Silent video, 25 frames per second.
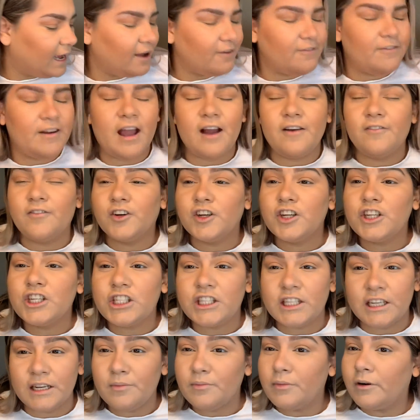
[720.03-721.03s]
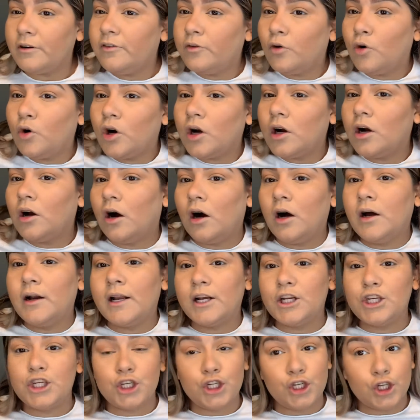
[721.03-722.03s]
I've ever seen before on
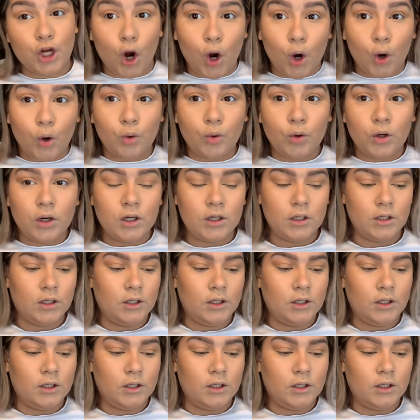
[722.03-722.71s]
a show.